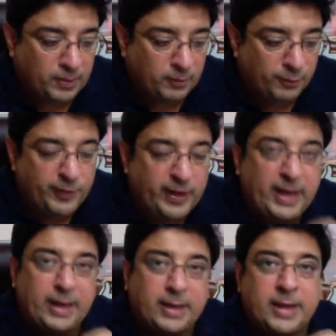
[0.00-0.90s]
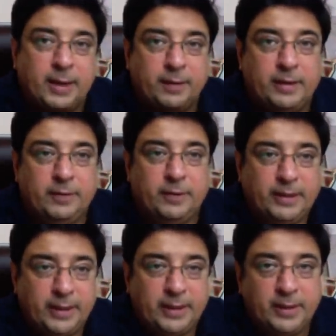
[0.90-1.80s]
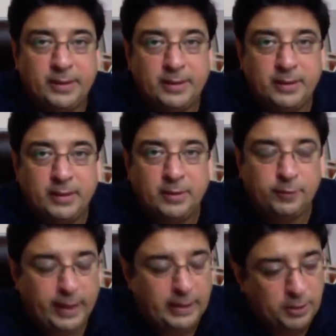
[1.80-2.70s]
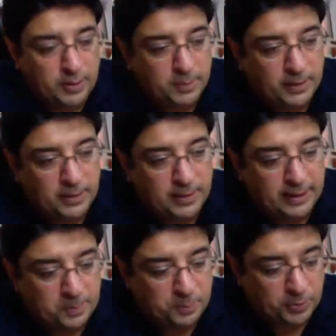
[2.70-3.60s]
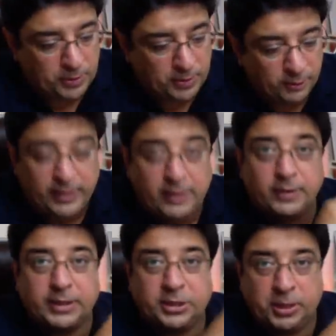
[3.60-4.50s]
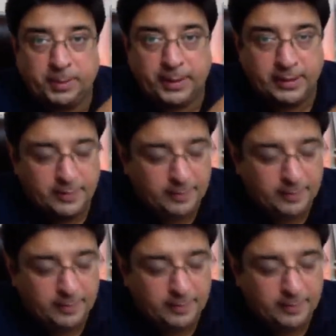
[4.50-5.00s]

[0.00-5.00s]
weigh in heavily with their valuable input whenever they chip in.